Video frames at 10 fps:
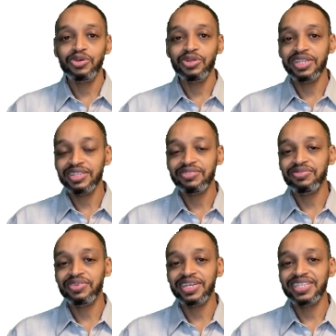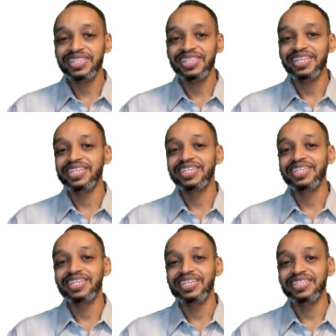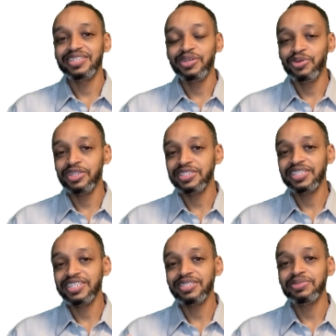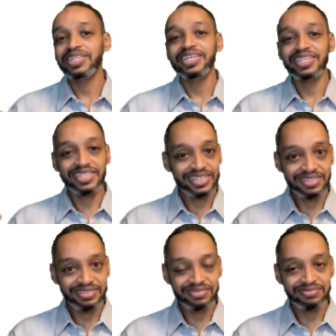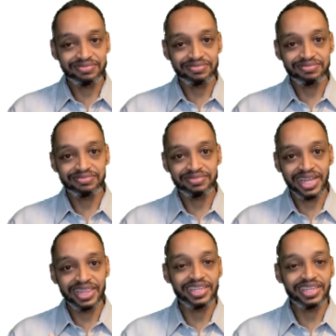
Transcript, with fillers: you will not find like uh, you will study something like a